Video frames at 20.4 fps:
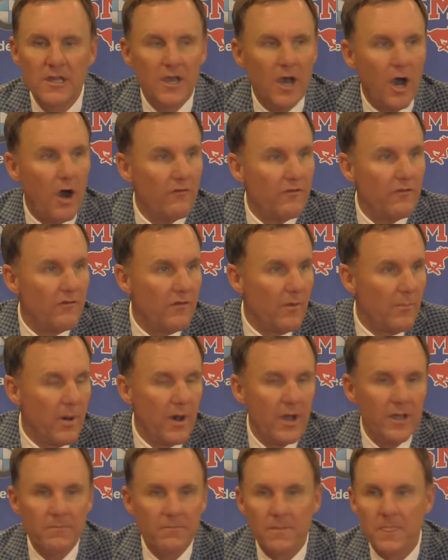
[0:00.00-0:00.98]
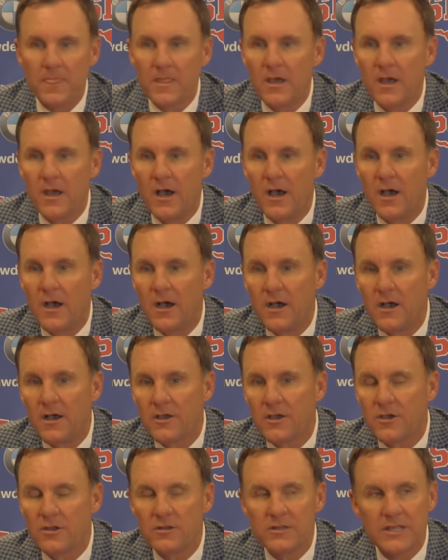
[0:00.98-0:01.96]
off of a punt, uh,
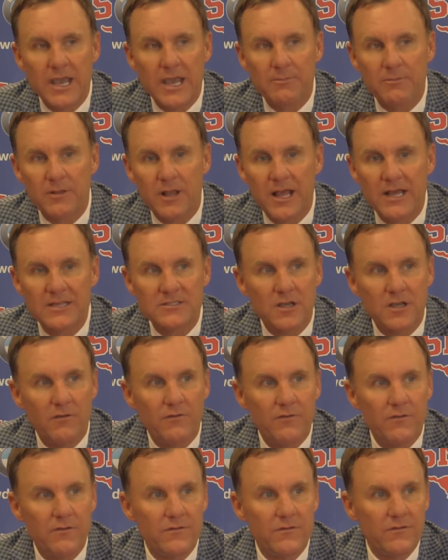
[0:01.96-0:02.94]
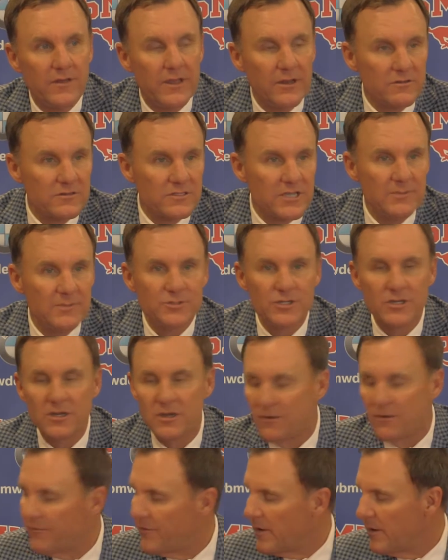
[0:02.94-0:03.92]
couldn't capitalize off of interception
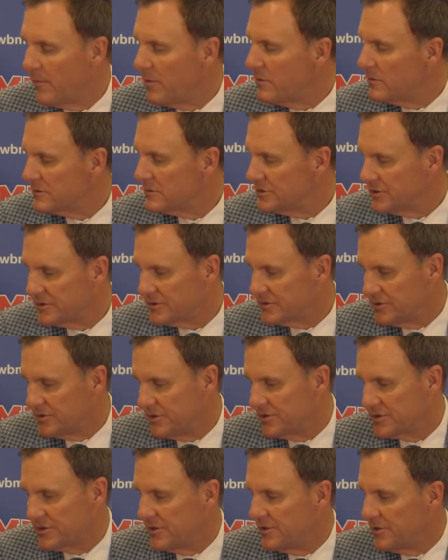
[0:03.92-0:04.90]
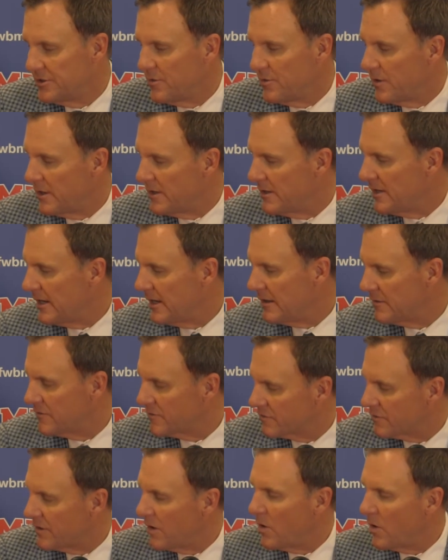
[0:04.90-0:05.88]
and a fumble. Just just couldn't do it. And
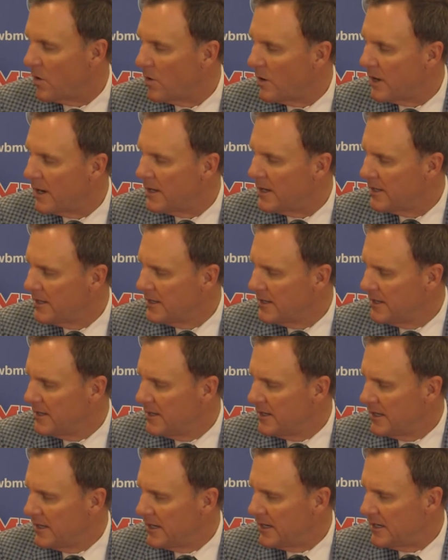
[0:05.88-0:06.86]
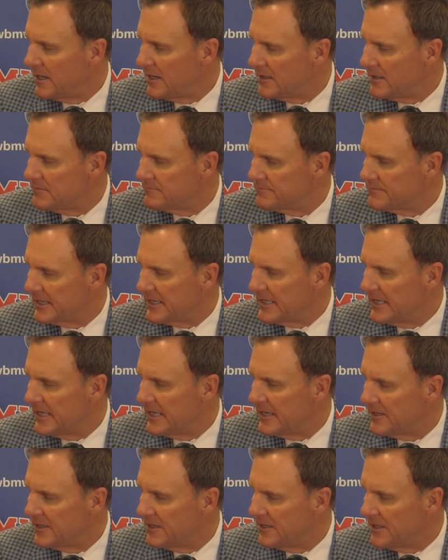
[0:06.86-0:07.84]
so uh, um,
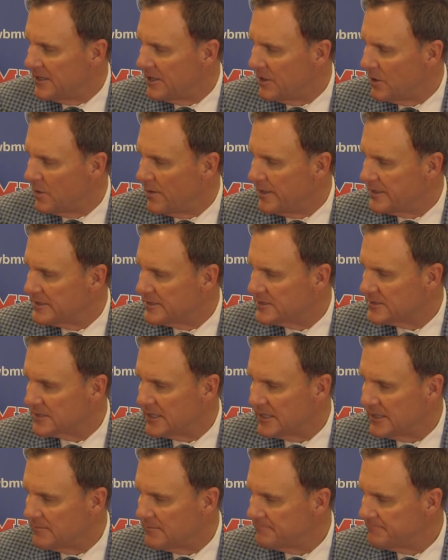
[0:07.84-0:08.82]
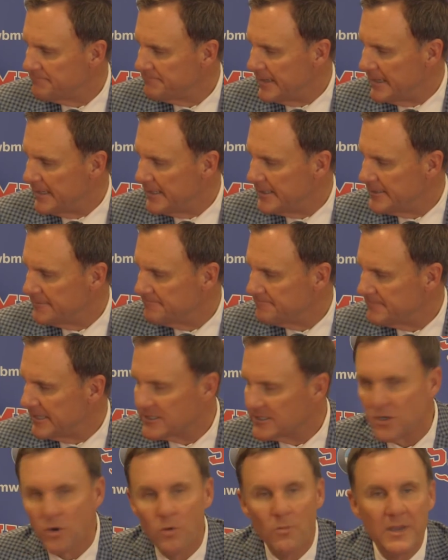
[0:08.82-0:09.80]
again, you know it's uh, um,
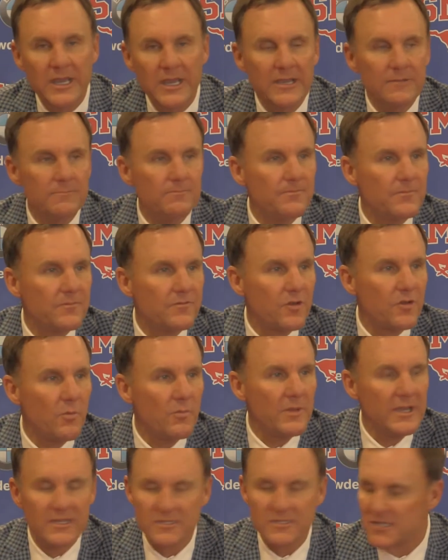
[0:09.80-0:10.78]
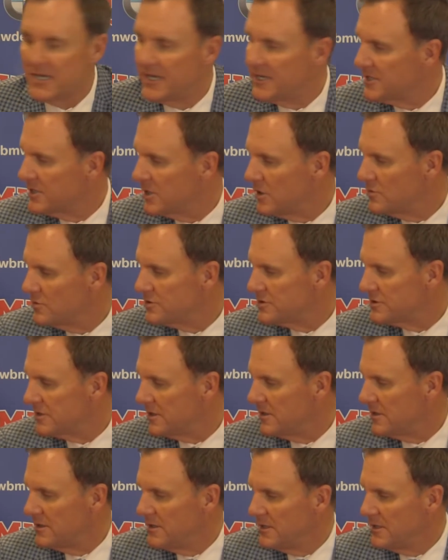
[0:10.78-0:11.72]
that's on me. It's on me as the head coach to